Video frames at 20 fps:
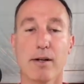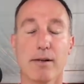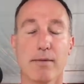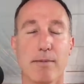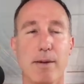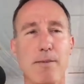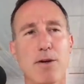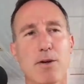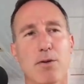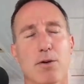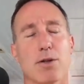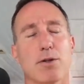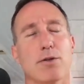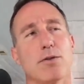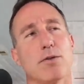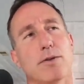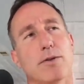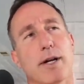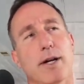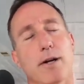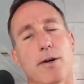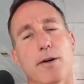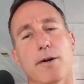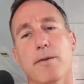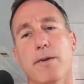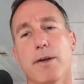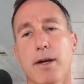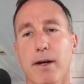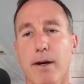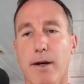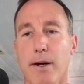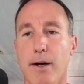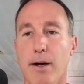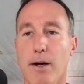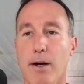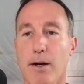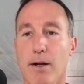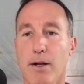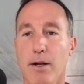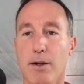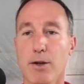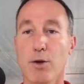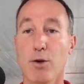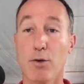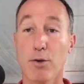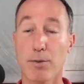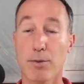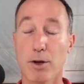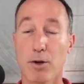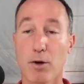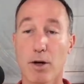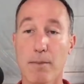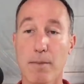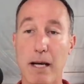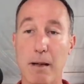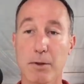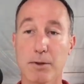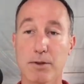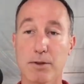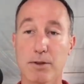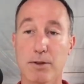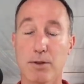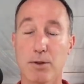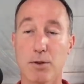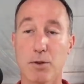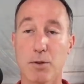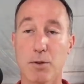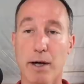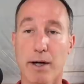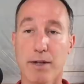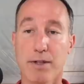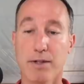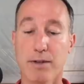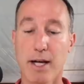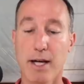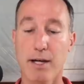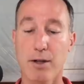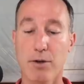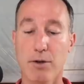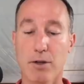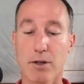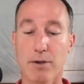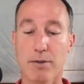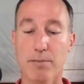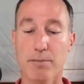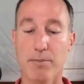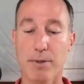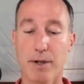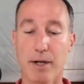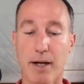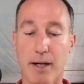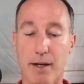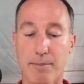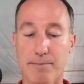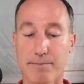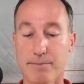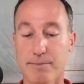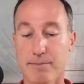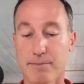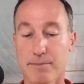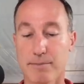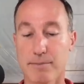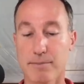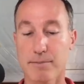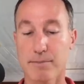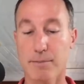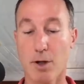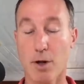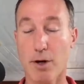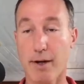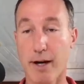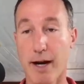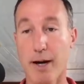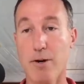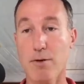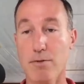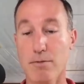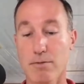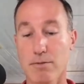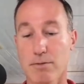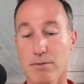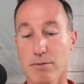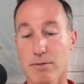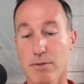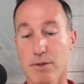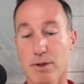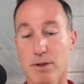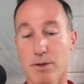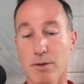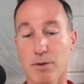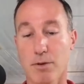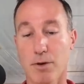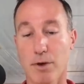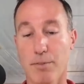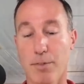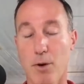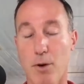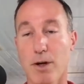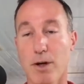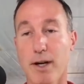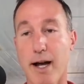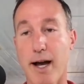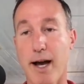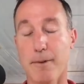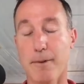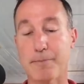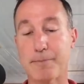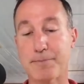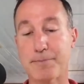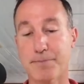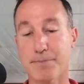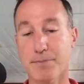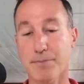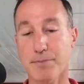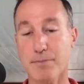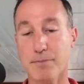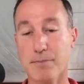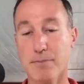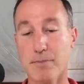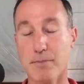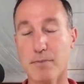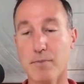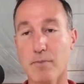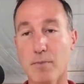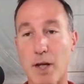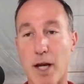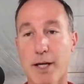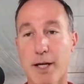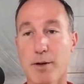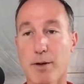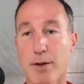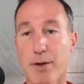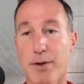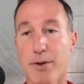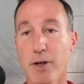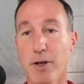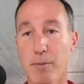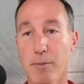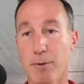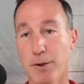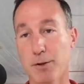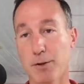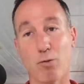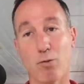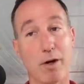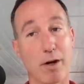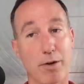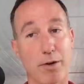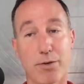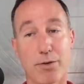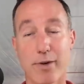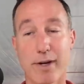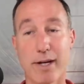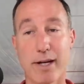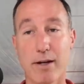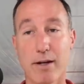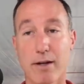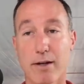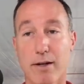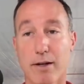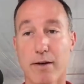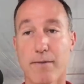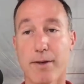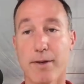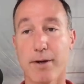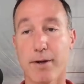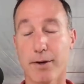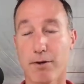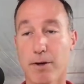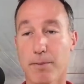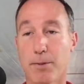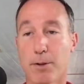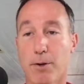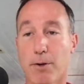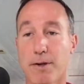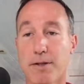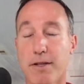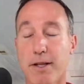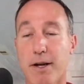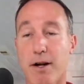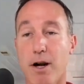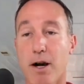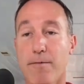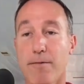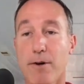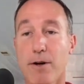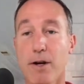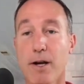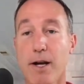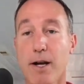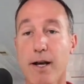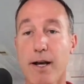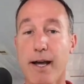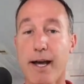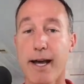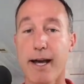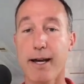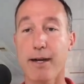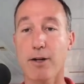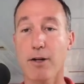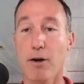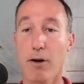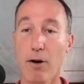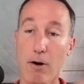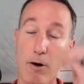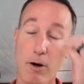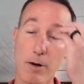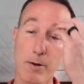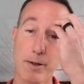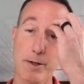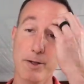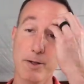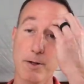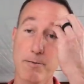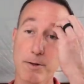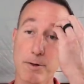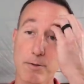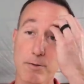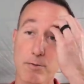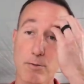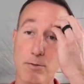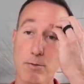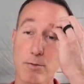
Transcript: maybe quarter two, I don't know. Uh, you're going to be able to uh, stake your uh, Cardano, your Polkadot, and your Ethereum, which is one of three of their cryptocurrencies they offer. And uh, all the different